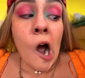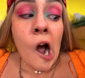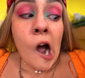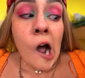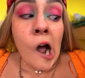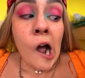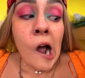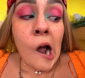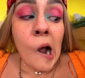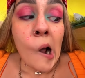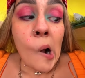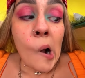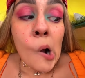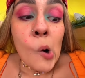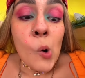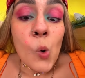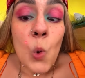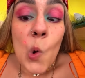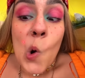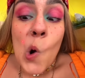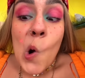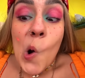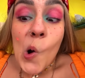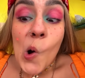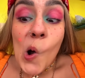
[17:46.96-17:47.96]
Either
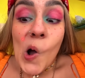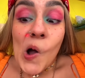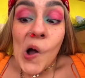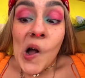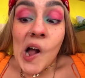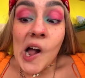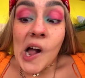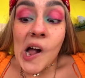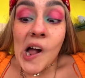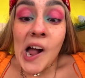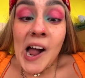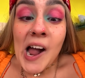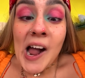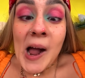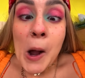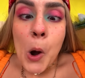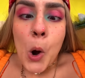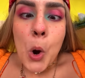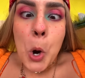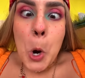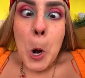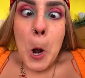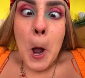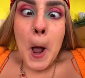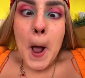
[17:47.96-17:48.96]
it's the laser
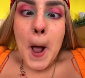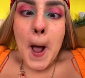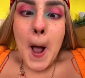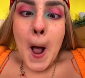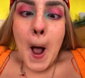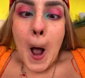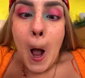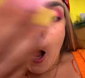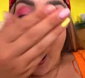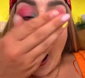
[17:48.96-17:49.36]
or she needs to